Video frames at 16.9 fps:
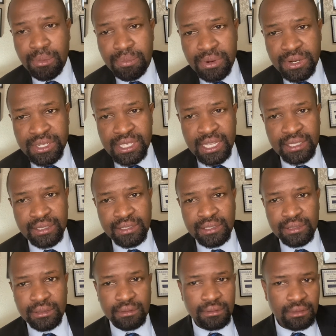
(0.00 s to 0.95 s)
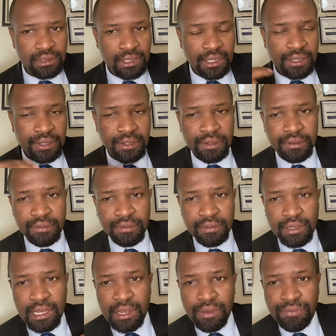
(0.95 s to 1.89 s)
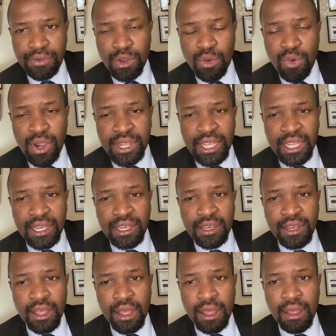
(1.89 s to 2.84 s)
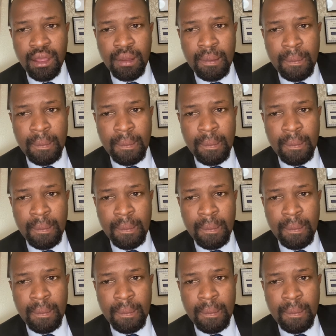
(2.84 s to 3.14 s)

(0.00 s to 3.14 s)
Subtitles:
representing, if you're working in a